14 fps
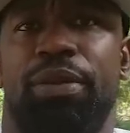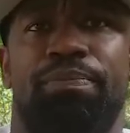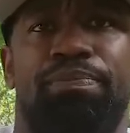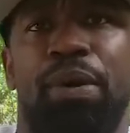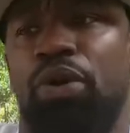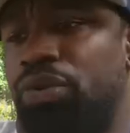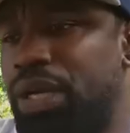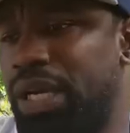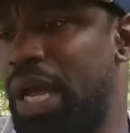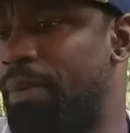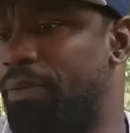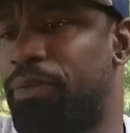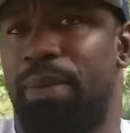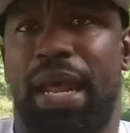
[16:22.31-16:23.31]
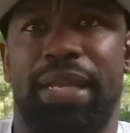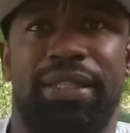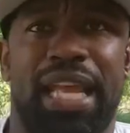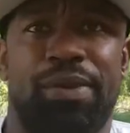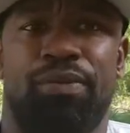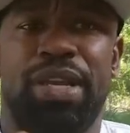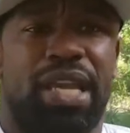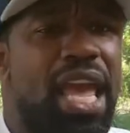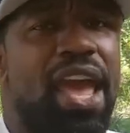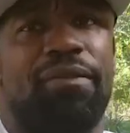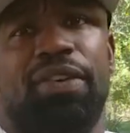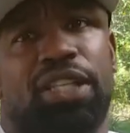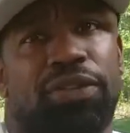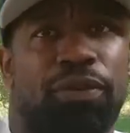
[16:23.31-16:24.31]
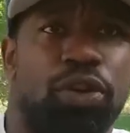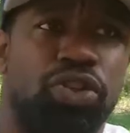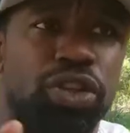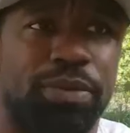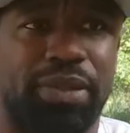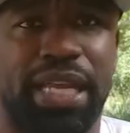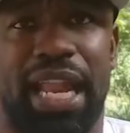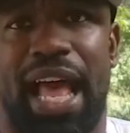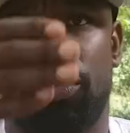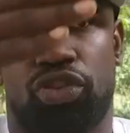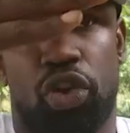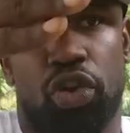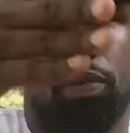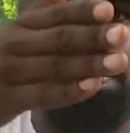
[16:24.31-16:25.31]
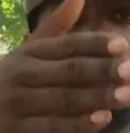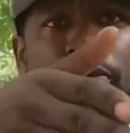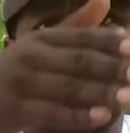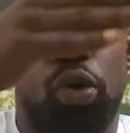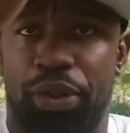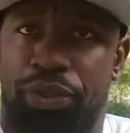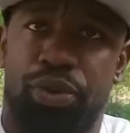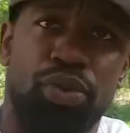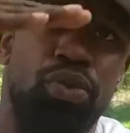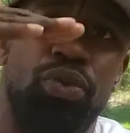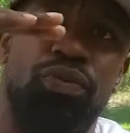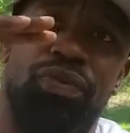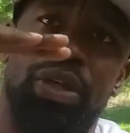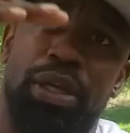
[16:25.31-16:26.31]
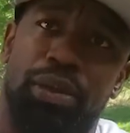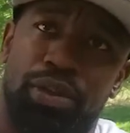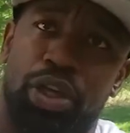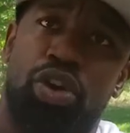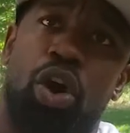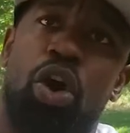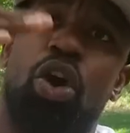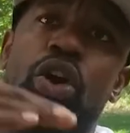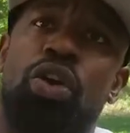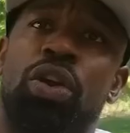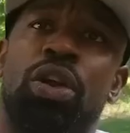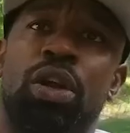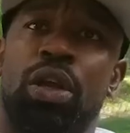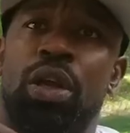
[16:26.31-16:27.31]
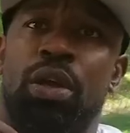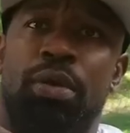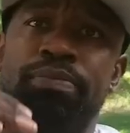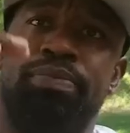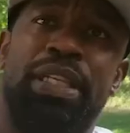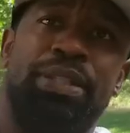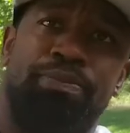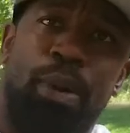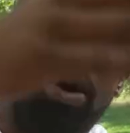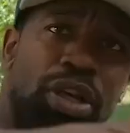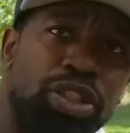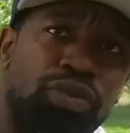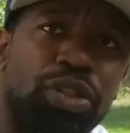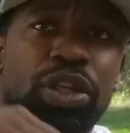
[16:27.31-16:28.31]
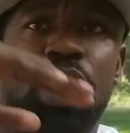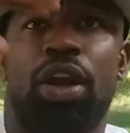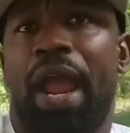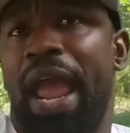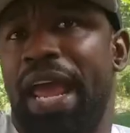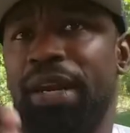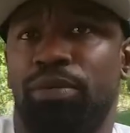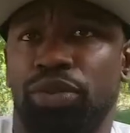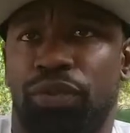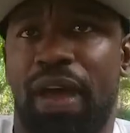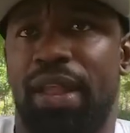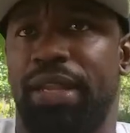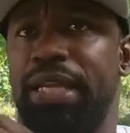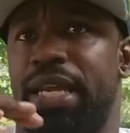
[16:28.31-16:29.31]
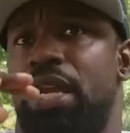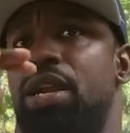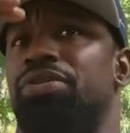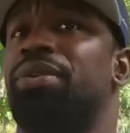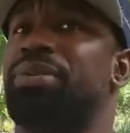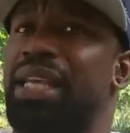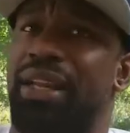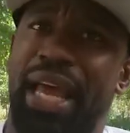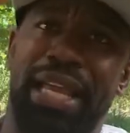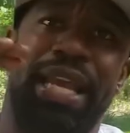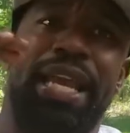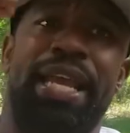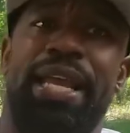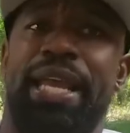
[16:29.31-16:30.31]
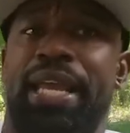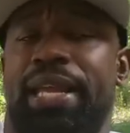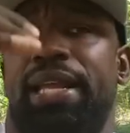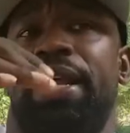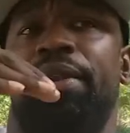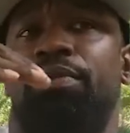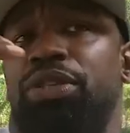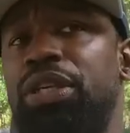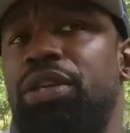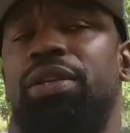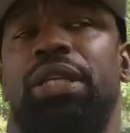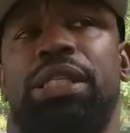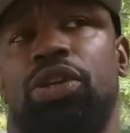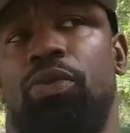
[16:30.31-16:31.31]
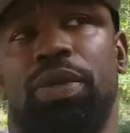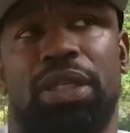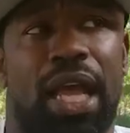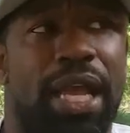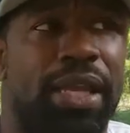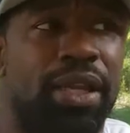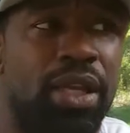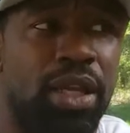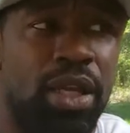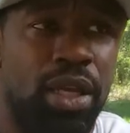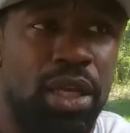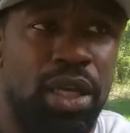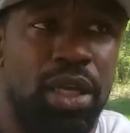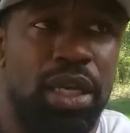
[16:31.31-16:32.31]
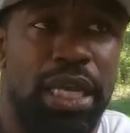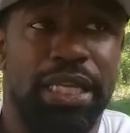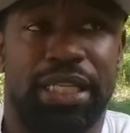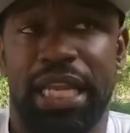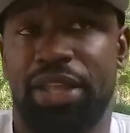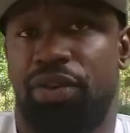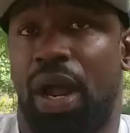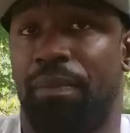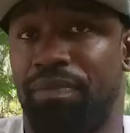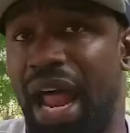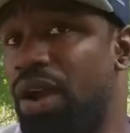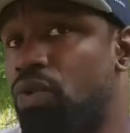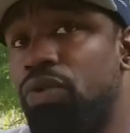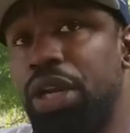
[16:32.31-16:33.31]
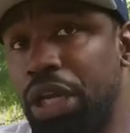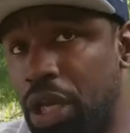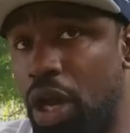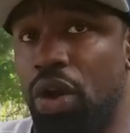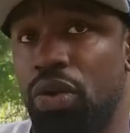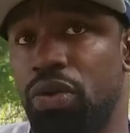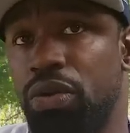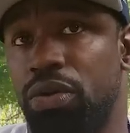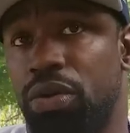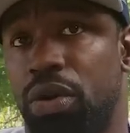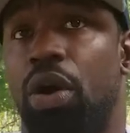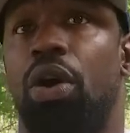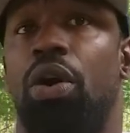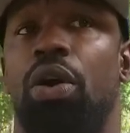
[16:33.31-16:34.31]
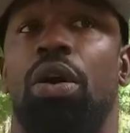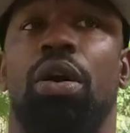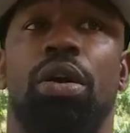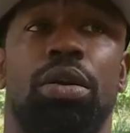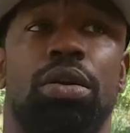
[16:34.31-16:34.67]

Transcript: Boca coming from out of state. Wreak Havoc's first, you know what I'm saying? I start going through the card. This Boca's return, Animals finally here. You know what I'm saying? Like, and so it was like, it's either I'm not going to go or